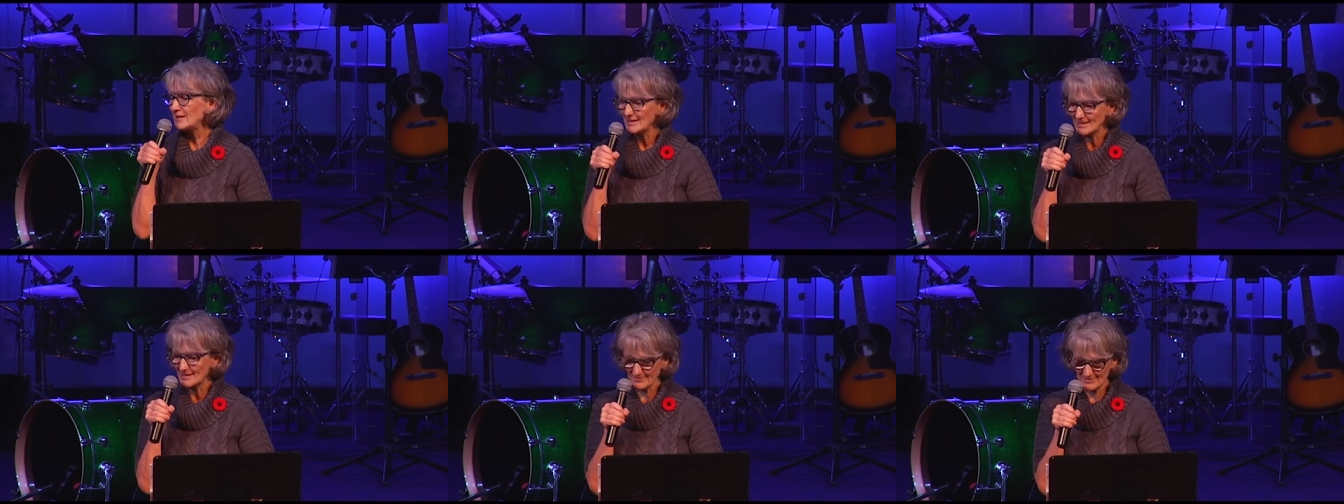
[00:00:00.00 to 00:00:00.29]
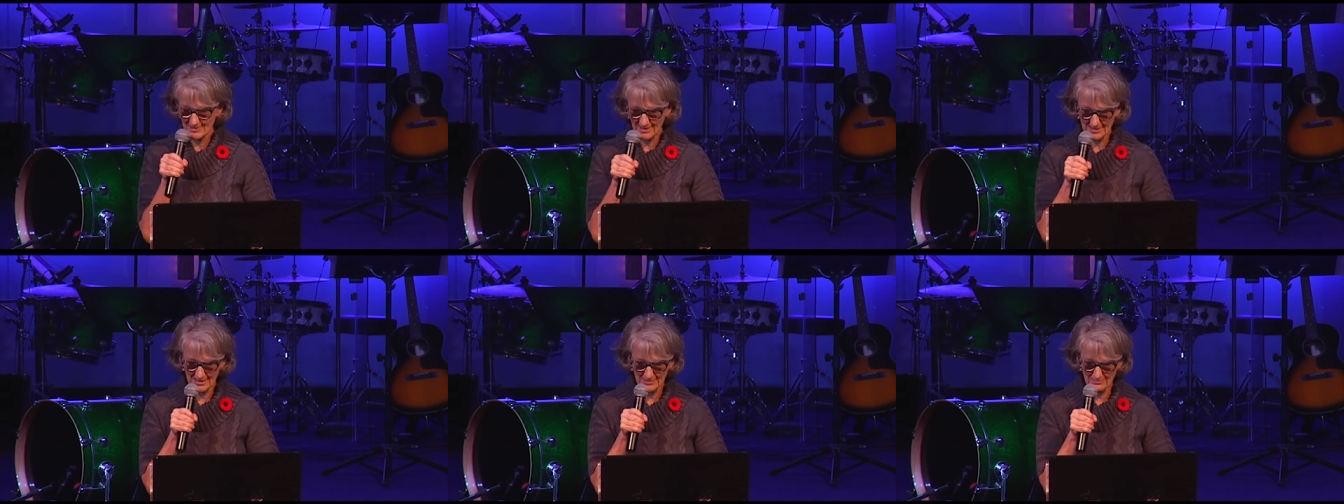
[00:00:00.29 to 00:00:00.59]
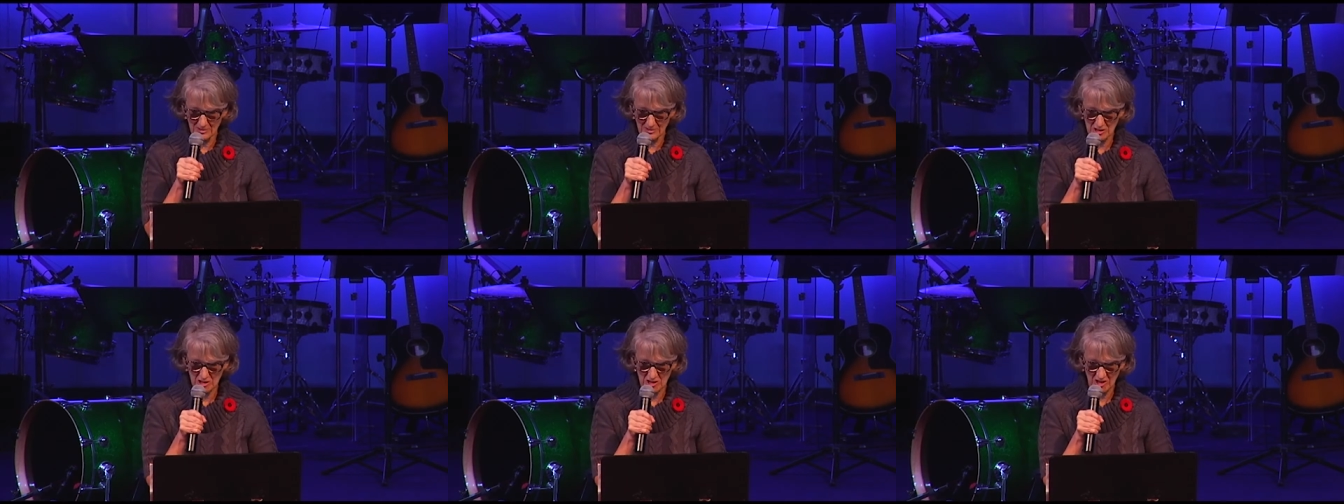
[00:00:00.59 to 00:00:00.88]
he gives us
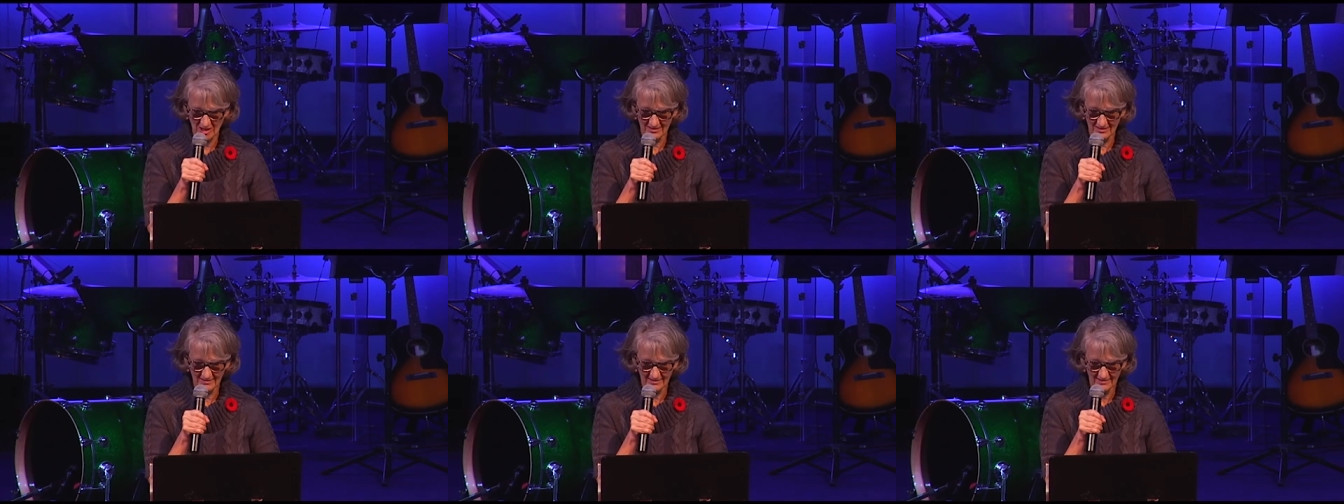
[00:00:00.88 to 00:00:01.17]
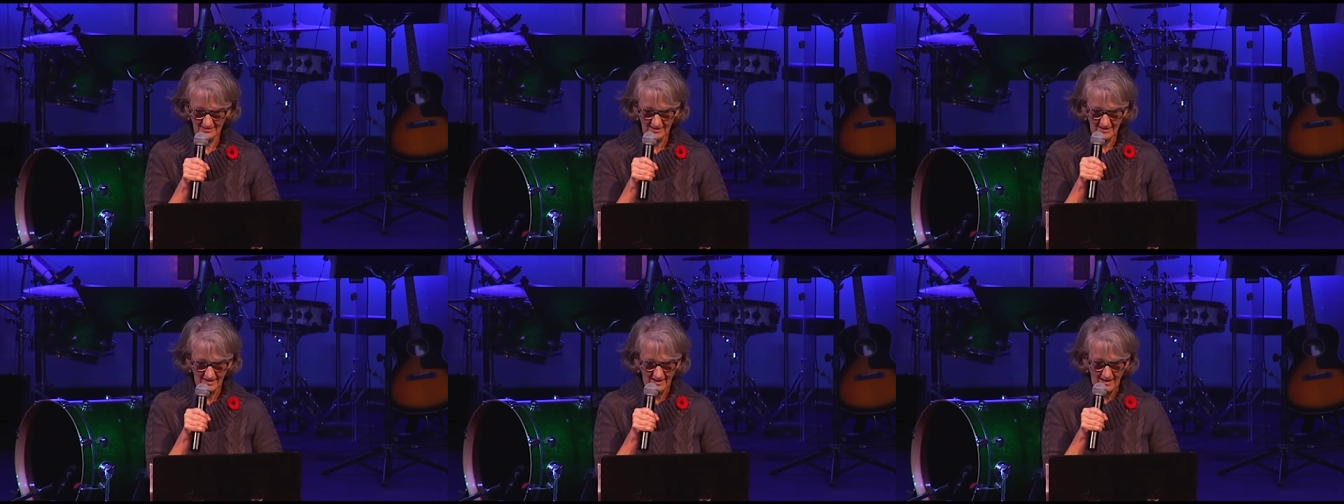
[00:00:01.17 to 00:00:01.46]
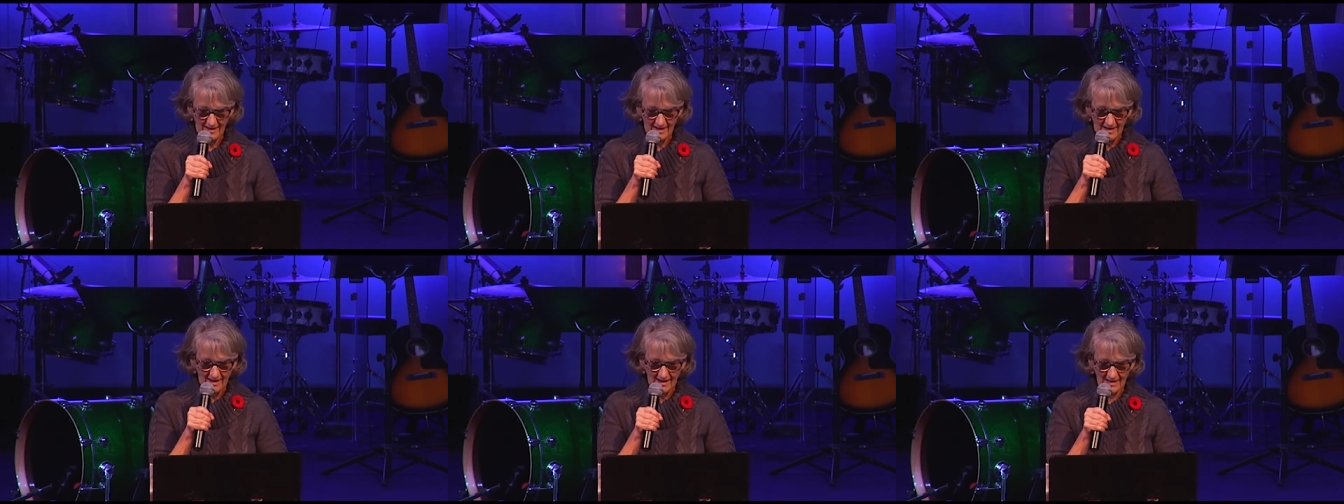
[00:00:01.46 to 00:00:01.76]
mission.
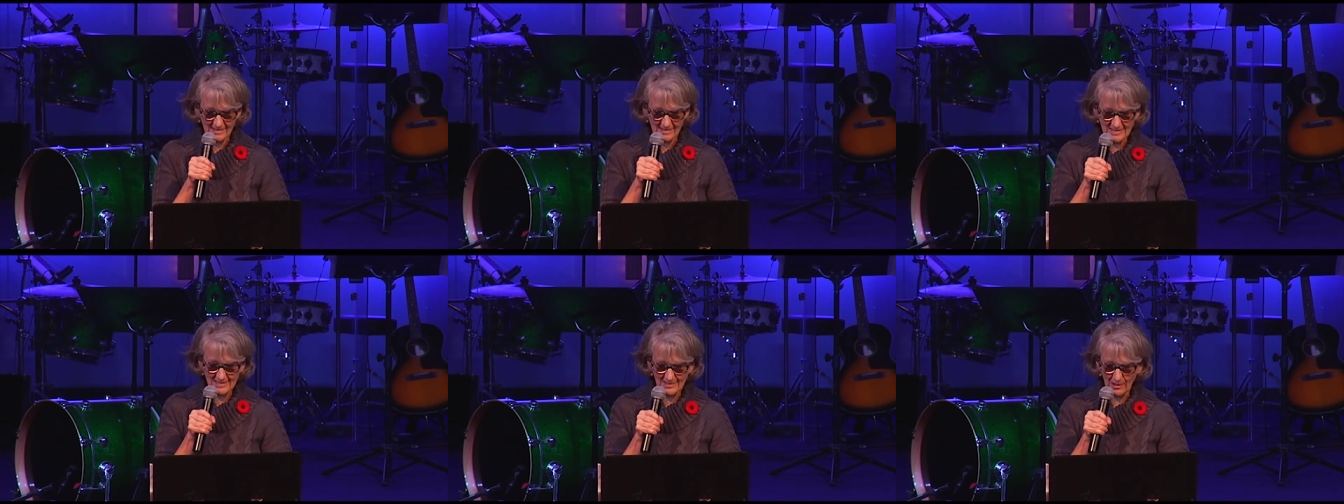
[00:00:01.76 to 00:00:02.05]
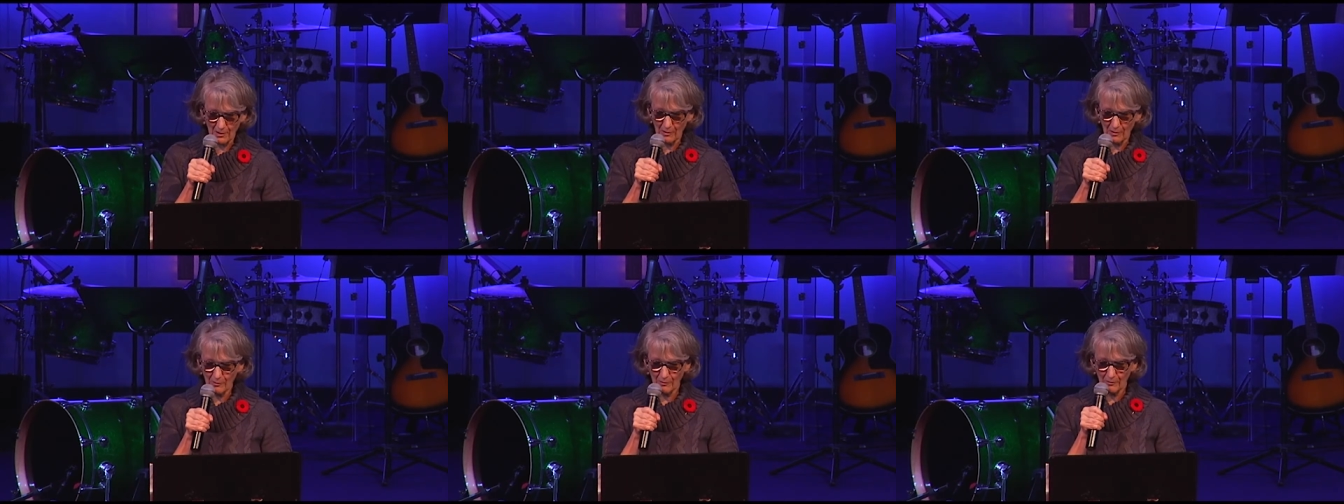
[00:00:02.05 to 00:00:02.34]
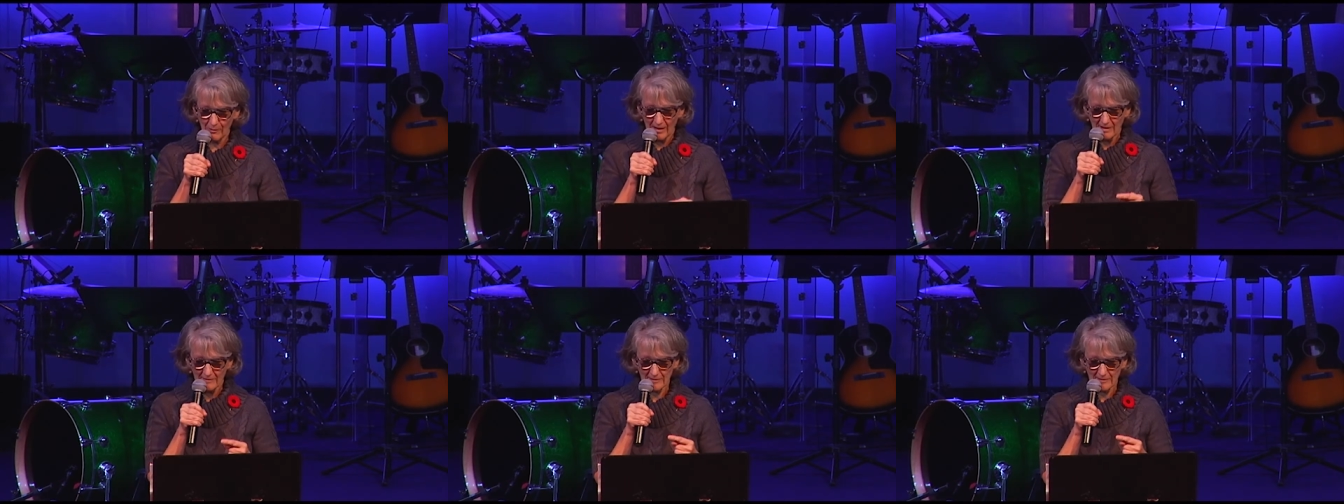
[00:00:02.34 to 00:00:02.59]
And so